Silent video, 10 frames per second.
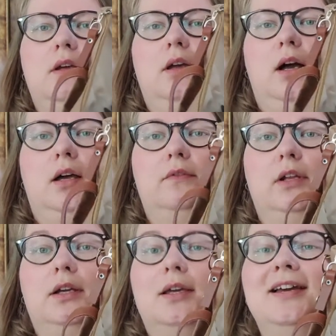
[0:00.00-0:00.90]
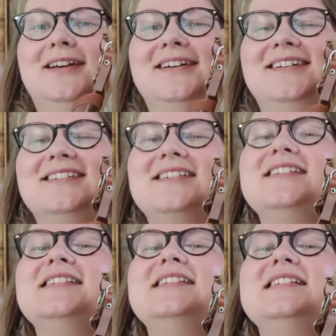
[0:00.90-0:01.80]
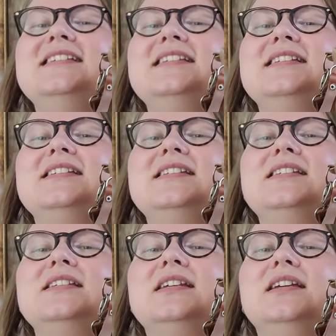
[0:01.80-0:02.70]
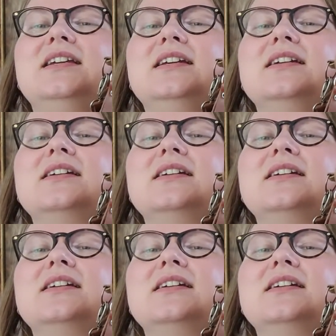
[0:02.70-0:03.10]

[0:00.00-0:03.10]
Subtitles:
I have like 6